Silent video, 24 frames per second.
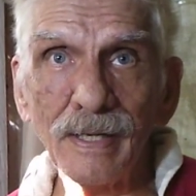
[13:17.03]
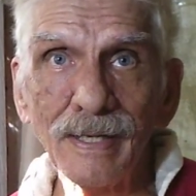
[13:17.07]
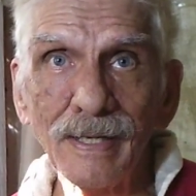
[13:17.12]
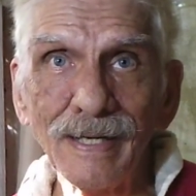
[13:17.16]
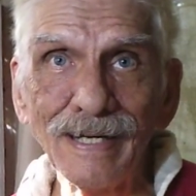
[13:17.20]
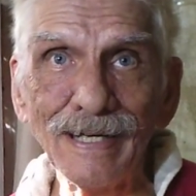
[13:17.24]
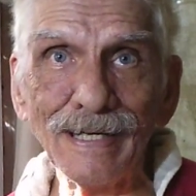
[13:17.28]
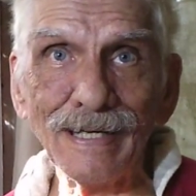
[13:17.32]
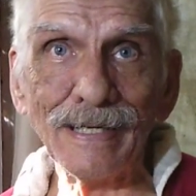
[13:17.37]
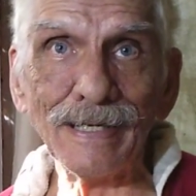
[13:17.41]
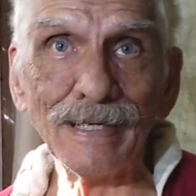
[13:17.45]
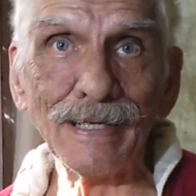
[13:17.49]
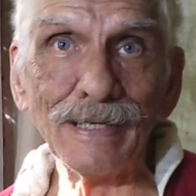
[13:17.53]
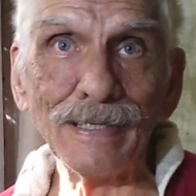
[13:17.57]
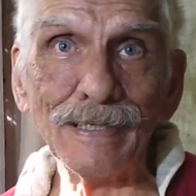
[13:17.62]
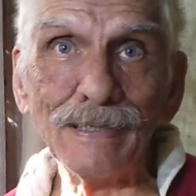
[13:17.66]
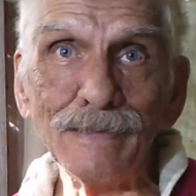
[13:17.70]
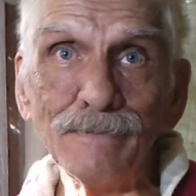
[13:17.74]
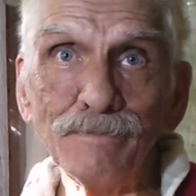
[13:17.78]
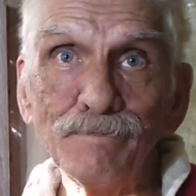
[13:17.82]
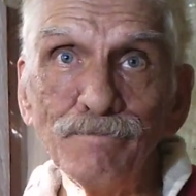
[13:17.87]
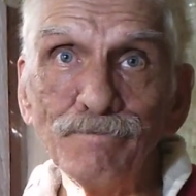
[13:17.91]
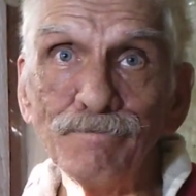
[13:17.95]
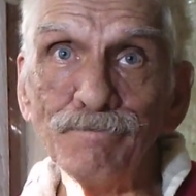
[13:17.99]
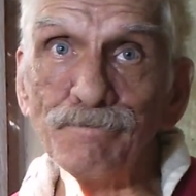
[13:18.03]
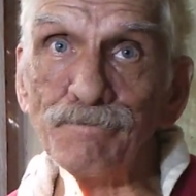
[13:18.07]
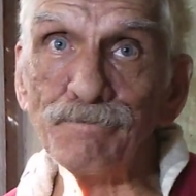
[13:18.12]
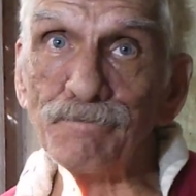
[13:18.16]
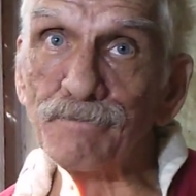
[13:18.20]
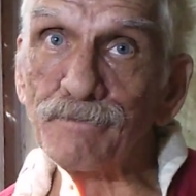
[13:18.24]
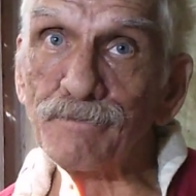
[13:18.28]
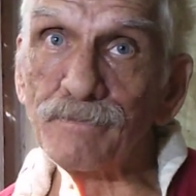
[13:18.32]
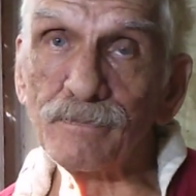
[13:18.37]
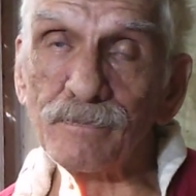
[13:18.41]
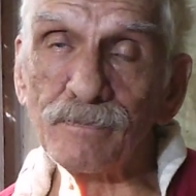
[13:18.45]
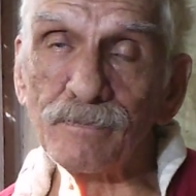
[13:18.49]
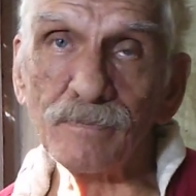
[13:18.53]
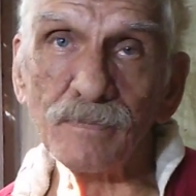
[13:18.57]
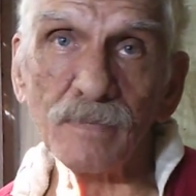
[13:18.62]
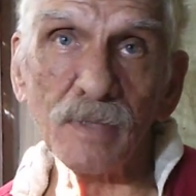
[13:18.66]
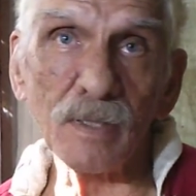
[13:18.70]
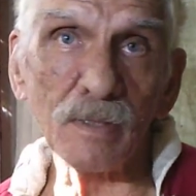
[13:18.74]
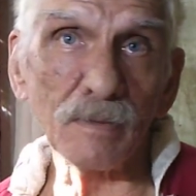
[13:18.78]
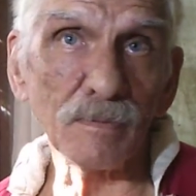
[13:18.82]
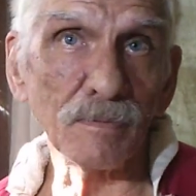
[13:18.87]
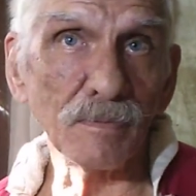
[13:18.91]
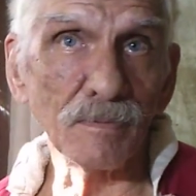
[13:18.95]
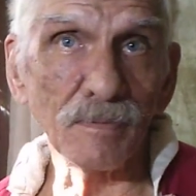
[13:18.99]
I
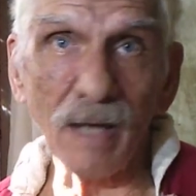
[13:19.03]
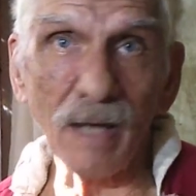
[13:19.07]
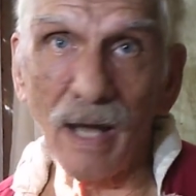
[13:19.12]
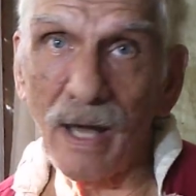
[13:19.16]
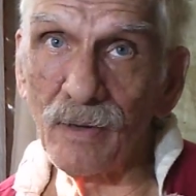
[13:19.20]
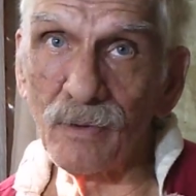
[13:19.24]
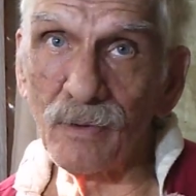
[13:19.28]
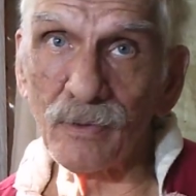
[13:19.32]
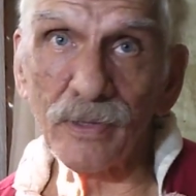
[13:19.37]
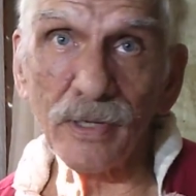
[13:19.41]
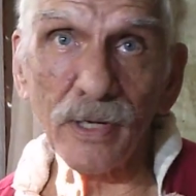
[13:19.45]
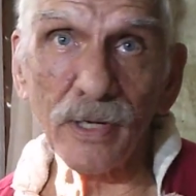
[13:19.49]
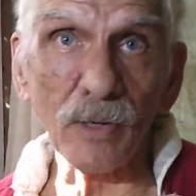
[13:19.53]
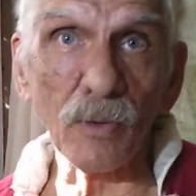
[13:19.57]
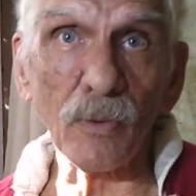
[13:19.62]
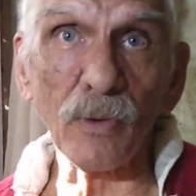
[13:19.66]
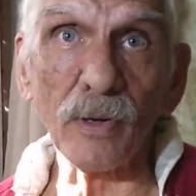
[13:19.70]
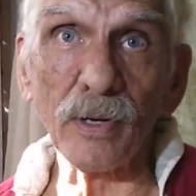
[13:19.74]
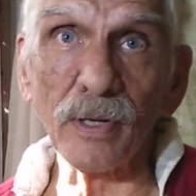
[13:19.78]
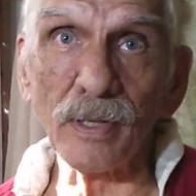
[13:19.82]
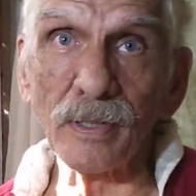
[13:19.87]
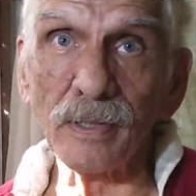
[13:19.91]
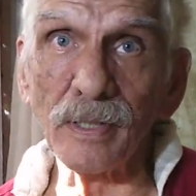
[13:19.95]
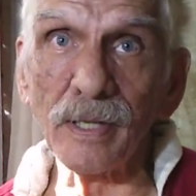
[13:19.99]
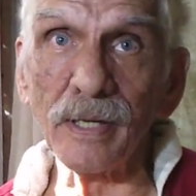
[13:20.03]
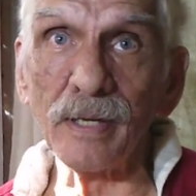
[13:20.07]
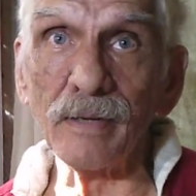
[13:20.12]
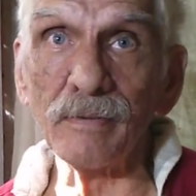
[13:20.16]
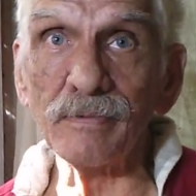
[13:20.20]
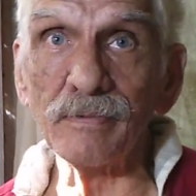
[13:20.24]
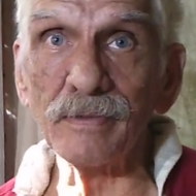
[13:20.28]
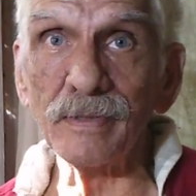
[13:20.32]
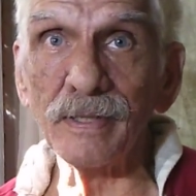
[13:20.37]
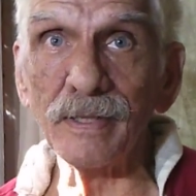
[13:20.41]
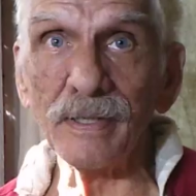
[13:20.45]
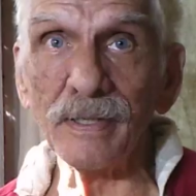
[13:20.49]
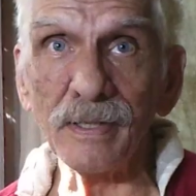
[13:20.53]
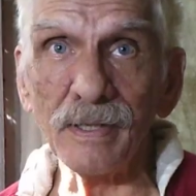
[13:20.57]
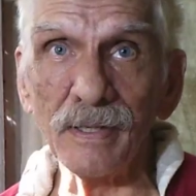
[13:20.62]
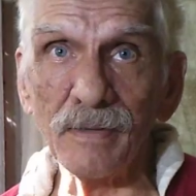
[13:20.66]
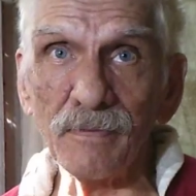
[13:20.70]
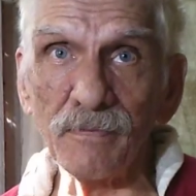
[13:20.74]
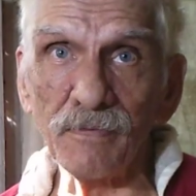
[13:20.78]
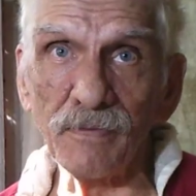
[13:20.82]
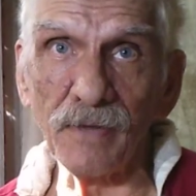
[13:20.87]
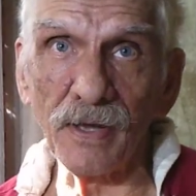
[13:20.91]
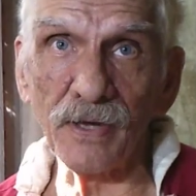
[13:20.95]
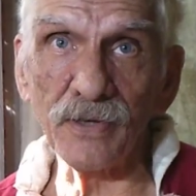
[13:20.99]
don't care where you live.
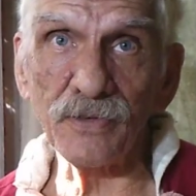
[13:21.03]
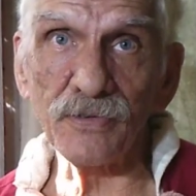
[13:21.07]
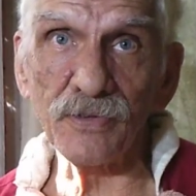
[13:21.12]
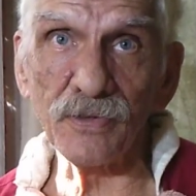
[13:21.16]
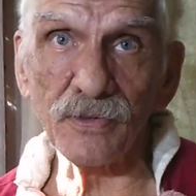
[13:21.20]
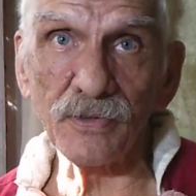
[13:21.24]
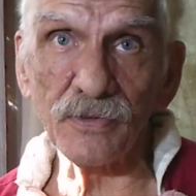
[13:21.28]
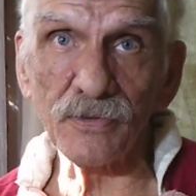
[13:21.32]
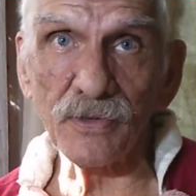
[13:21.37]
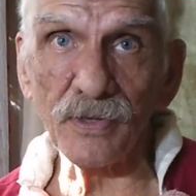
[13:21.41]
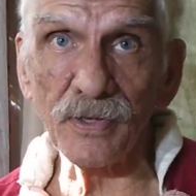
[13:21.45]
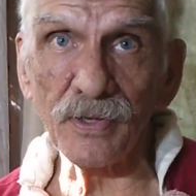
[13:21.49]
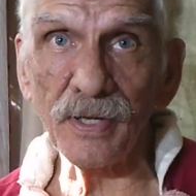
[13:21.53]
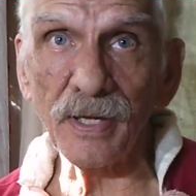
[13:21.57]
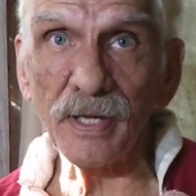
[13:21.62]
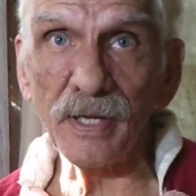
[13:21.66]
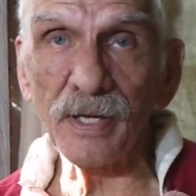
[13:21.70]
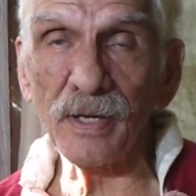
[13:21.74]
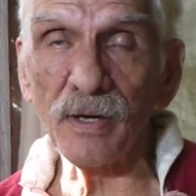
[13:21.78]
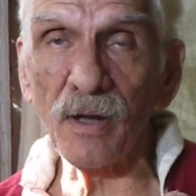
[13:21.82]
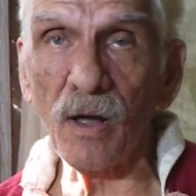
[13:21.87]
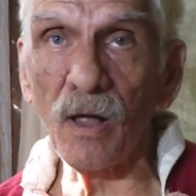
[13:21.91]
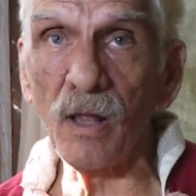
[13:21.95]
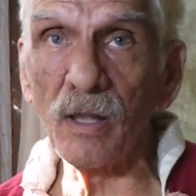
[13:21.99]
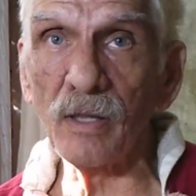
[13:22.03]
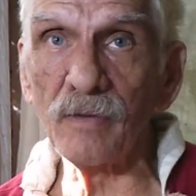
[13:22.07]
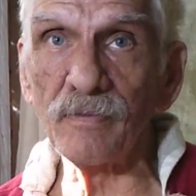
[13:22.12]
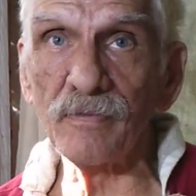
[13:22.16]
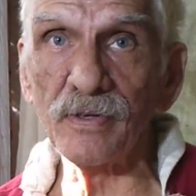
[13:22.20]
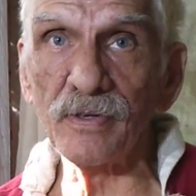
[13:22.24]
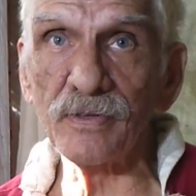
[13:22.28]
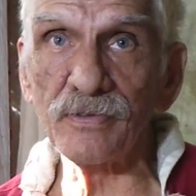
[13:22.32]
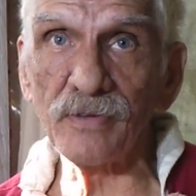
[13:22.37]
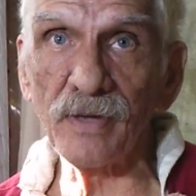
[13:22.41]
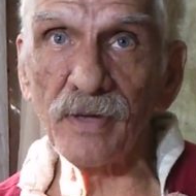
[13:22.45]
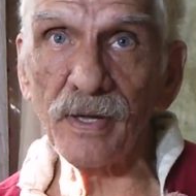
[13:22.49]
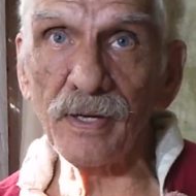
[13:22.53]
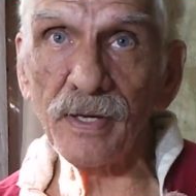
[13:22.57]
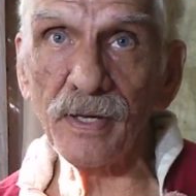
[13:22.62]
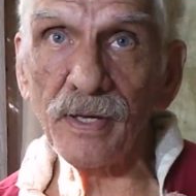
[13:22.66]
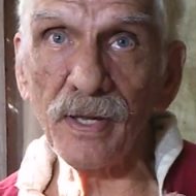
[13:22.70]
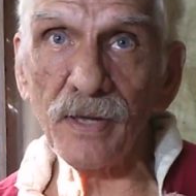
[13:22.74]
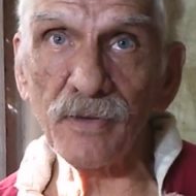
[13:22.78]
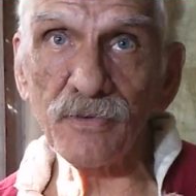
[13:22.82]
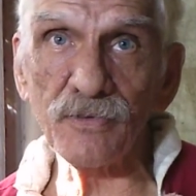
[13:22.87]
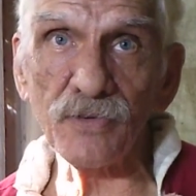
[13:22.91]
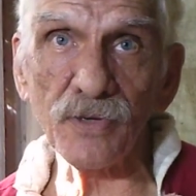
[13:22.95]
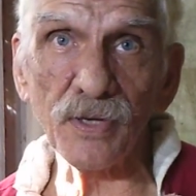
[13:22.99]
Inflation is going to hit all of us, and it
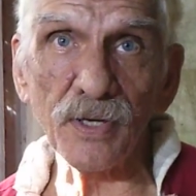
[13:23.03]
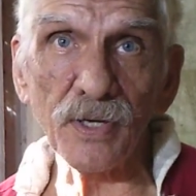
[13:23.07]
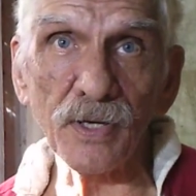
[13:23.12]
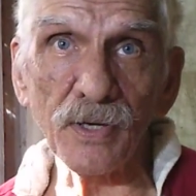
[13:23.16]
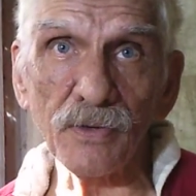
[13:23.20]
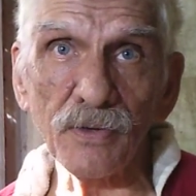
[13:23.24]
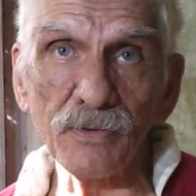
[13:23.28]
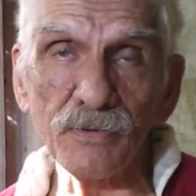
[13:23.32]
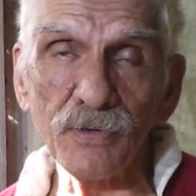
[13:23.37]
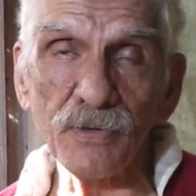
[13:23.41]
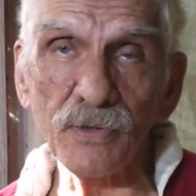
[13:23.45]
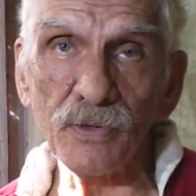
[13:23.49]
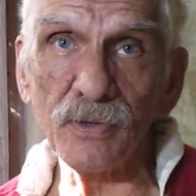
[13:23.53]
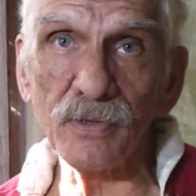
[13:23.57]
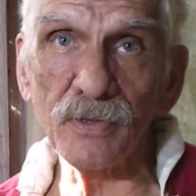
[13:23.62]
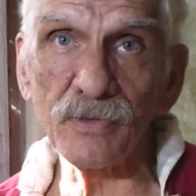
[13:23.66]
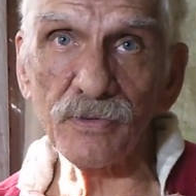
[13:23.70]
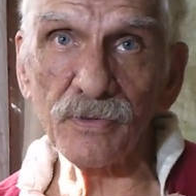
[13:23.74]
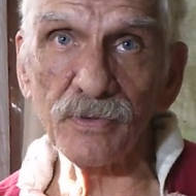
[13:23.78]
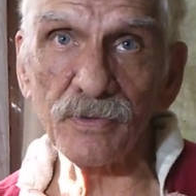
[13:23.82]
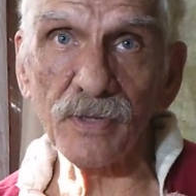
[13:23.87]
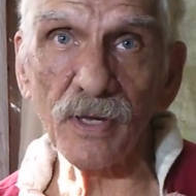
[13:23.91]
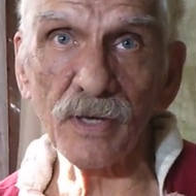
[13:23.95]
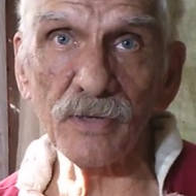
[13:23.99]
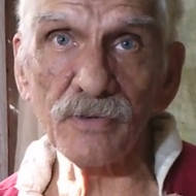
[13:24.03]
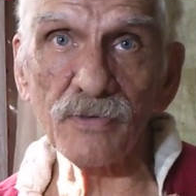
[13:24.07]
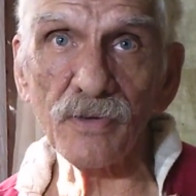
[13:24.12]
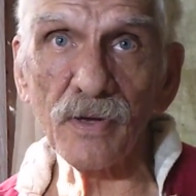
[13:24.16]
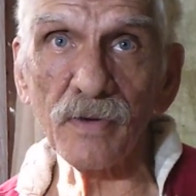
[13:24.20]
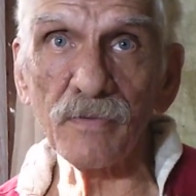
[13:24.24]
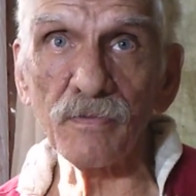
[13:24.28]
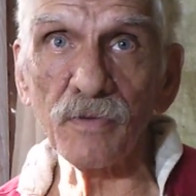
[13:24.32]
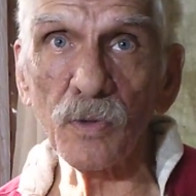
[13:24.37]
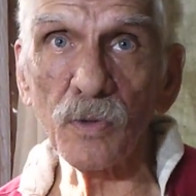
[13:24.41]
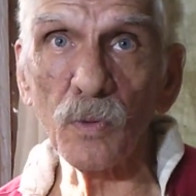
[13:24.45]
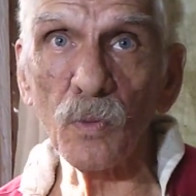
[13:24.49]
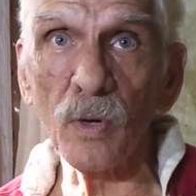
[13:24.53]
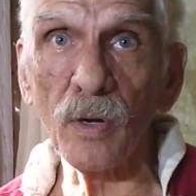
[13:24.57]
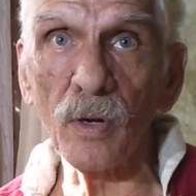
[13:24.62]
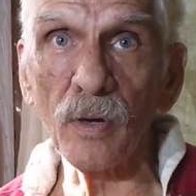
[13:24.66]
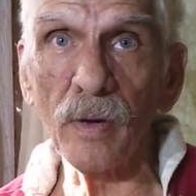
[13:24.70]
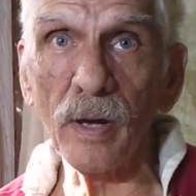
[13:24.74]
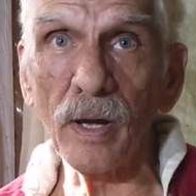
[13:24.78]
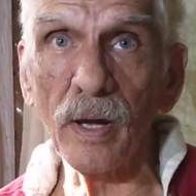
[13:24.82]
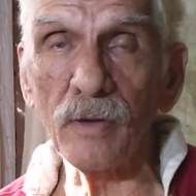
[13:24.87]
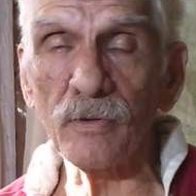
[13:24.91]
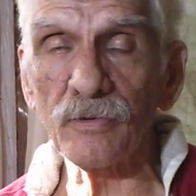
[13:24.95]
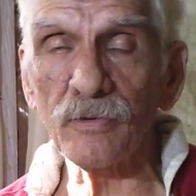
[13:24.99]
hits you here too, as it does everywhere
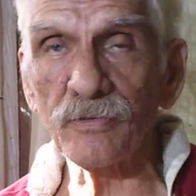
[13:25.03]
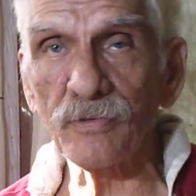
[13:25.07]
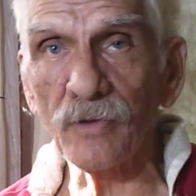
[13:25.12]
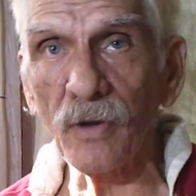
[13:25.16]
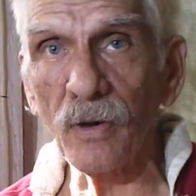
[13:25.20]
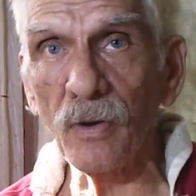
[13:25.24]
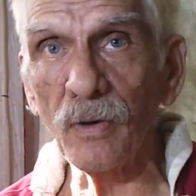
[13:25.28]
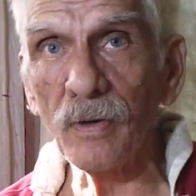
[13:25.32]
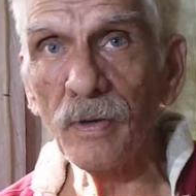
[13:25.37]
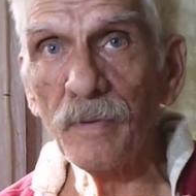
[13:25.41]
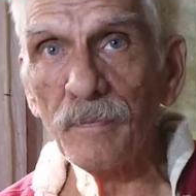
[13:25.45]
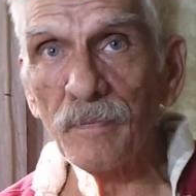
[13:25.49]
else. So